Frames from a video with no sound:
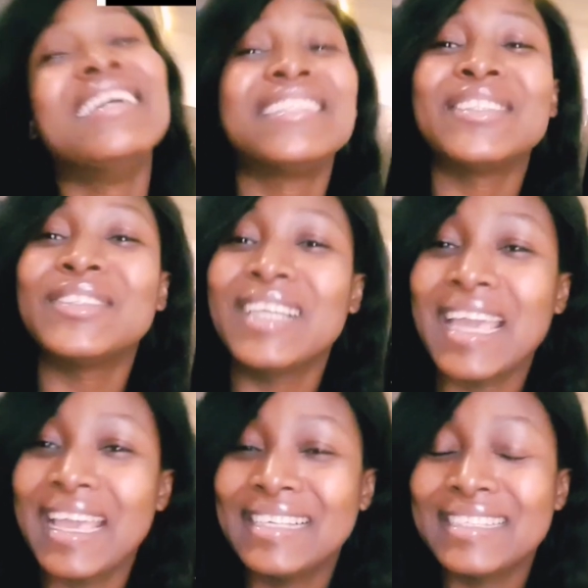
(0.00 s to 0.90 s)
So,
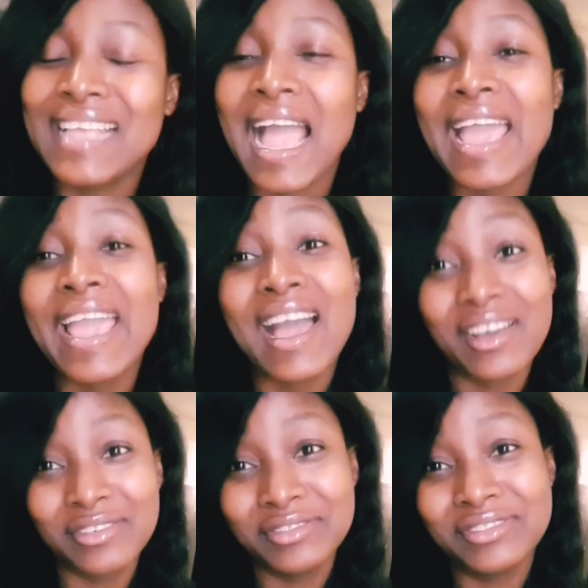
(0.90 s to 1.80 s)
guys, I
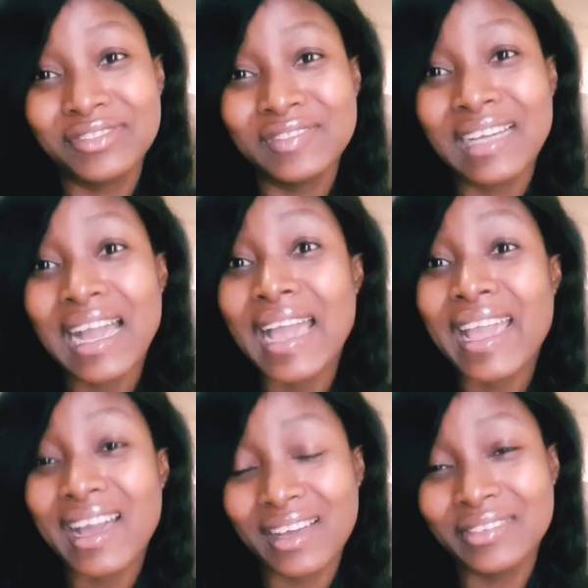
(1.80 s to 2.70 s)

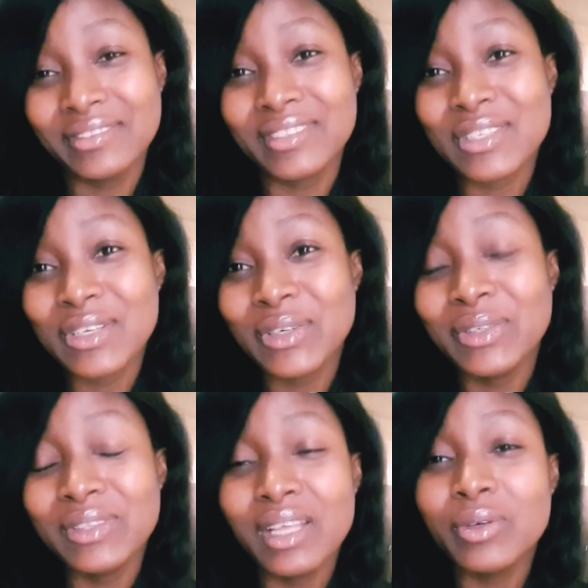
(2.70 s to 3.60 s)
have.
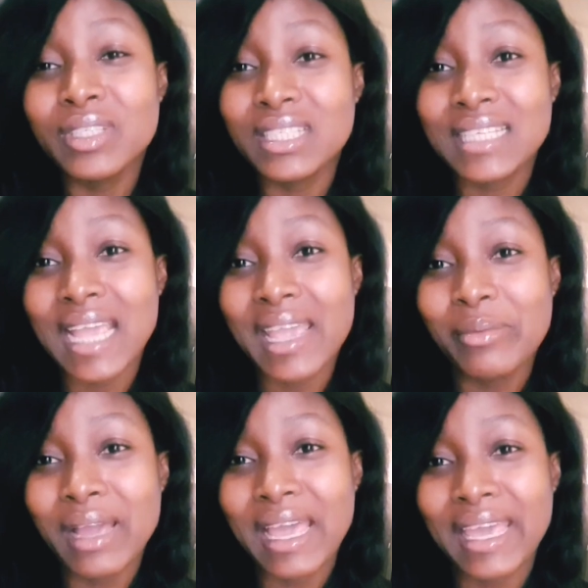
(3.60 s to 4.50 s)
So, there was a
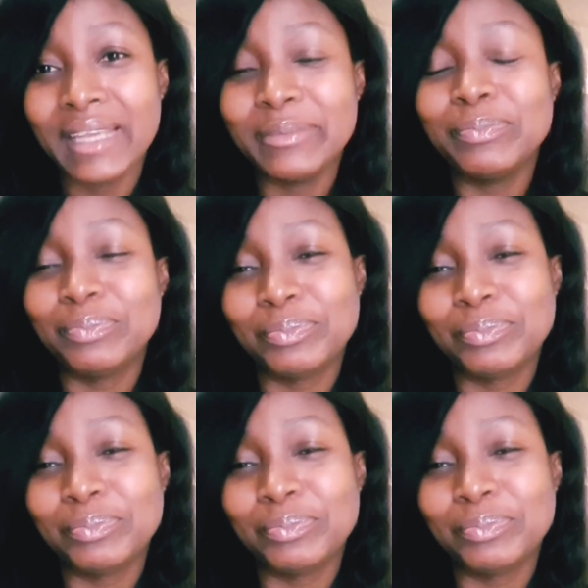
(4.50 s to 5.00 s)
time I